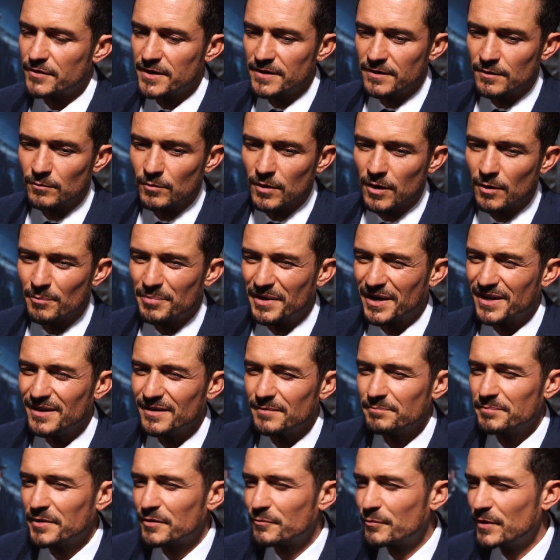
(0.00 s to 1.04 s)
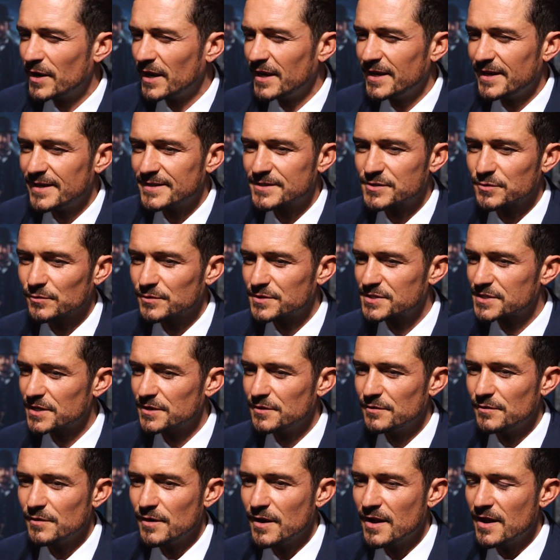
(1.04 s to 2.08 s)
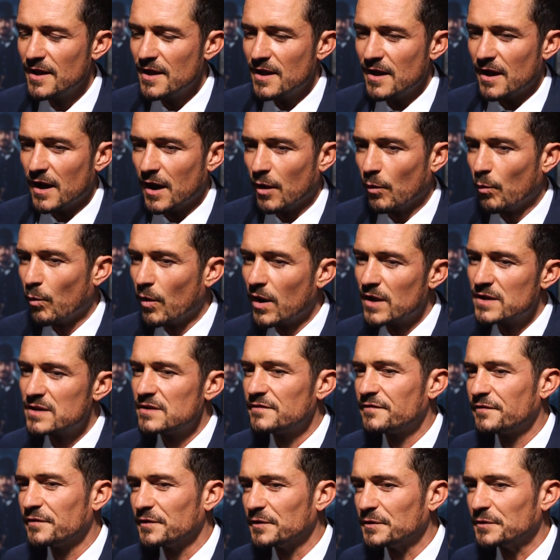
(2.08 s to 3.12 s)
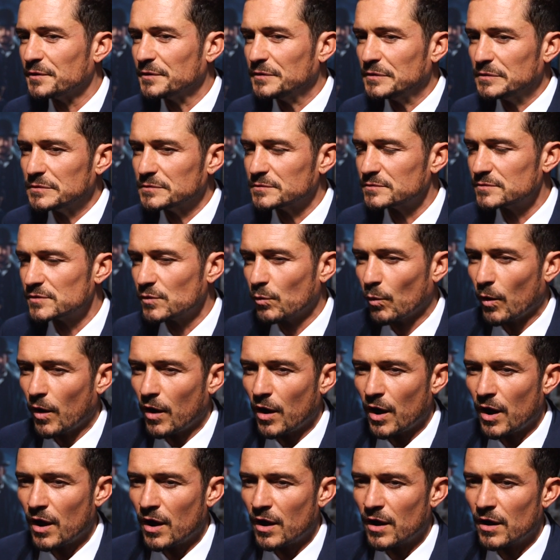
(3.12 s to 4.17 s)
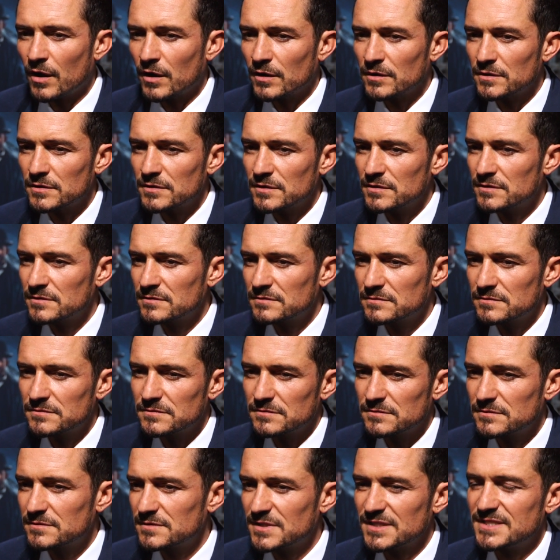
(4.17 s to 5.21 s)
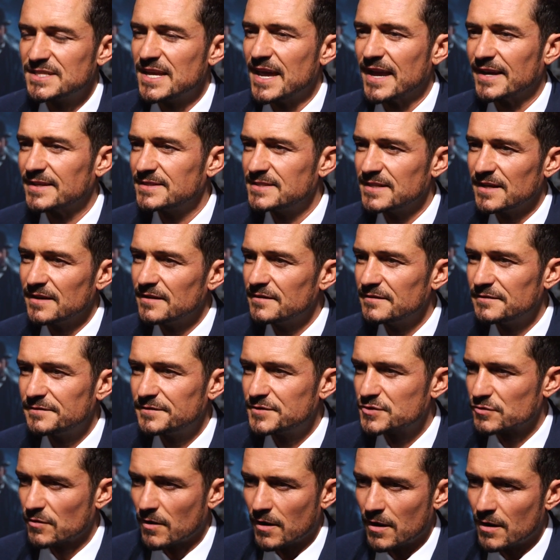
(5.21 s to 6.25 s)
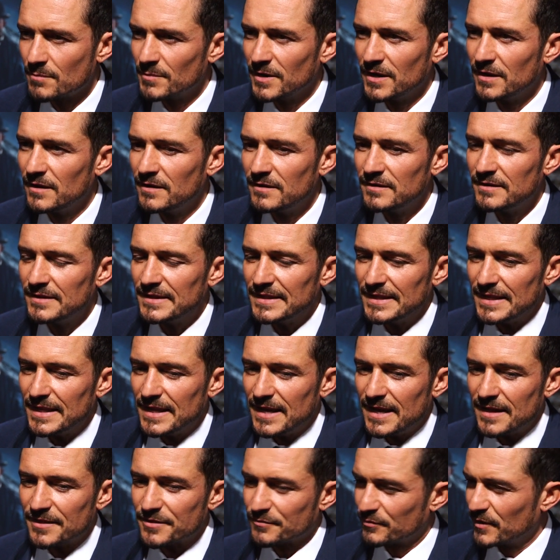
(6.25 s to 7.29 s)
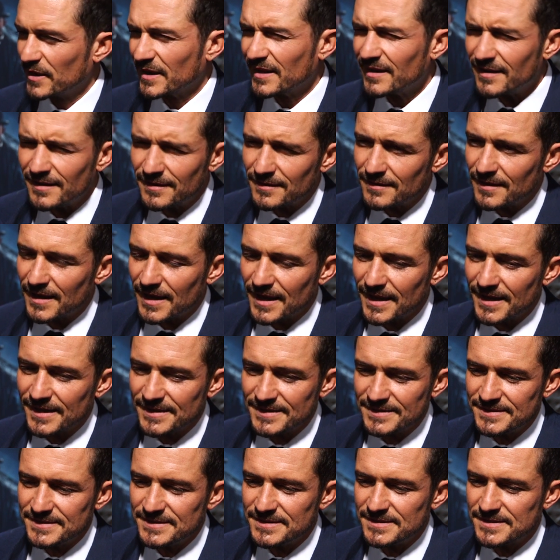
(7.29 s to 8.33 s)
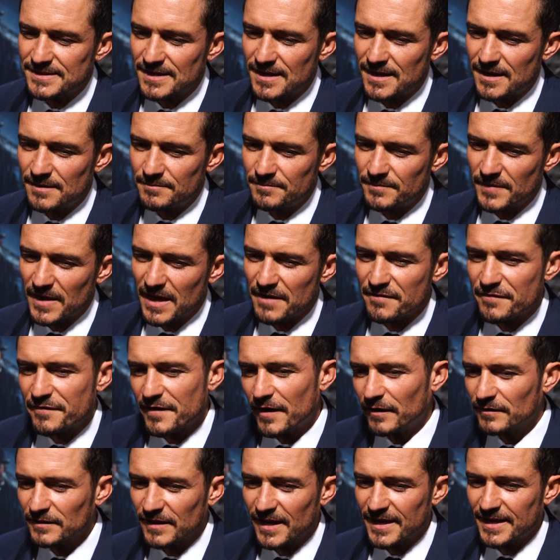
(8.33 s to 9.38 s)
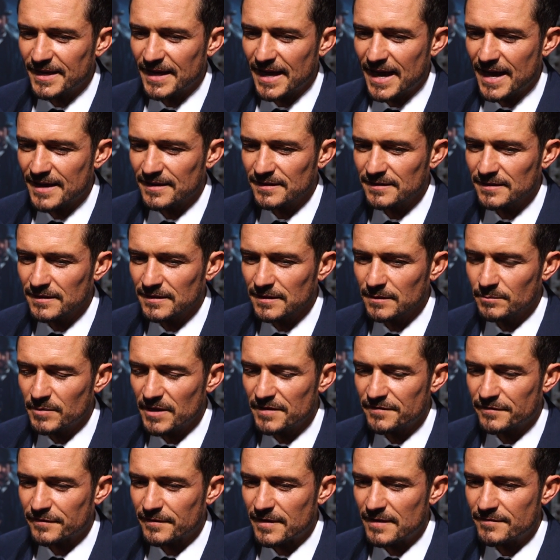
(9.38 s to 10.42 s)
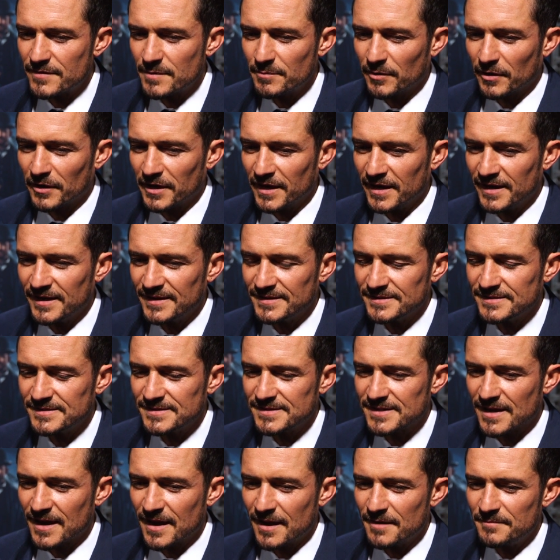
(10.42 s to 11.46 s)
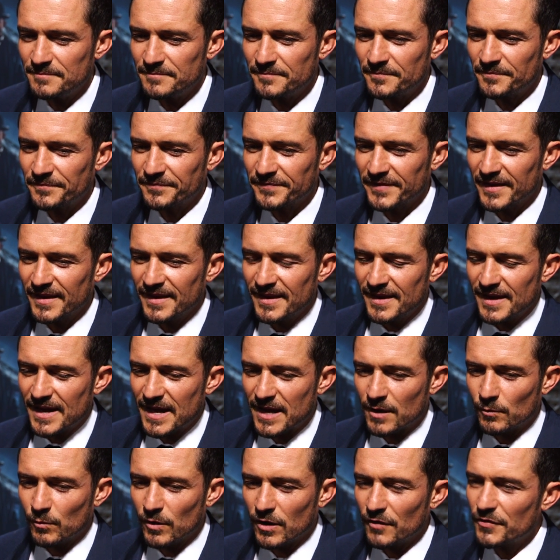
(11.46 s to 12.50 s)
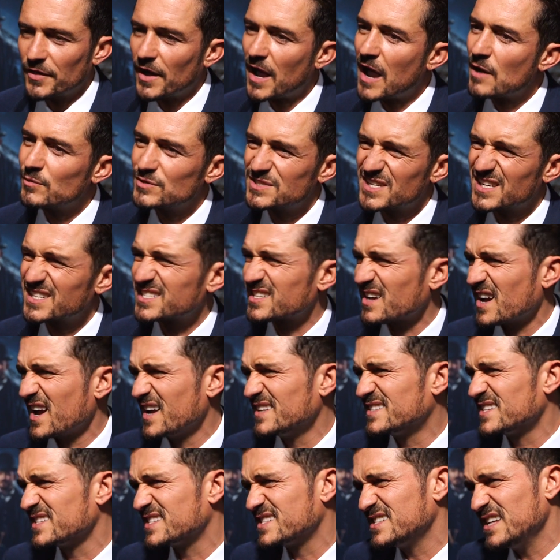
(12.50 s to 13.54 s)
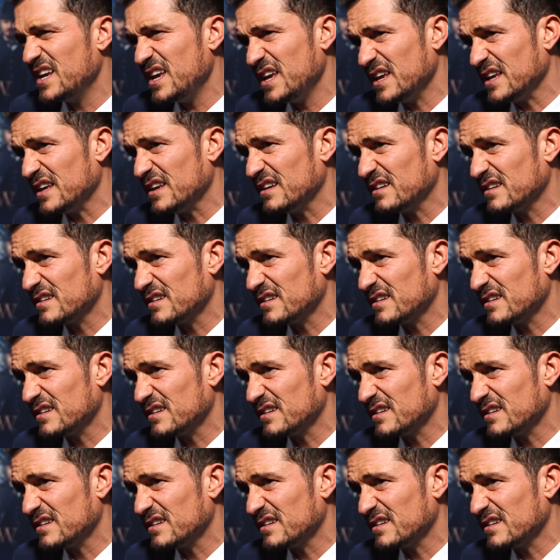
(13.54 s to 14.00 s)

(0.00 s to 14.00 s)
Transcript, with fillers: are in the world, but but really it's also a wonderful noir detective drama thriller and um, it felt like it had a little bit for everybody and um, and a world that I was excited to see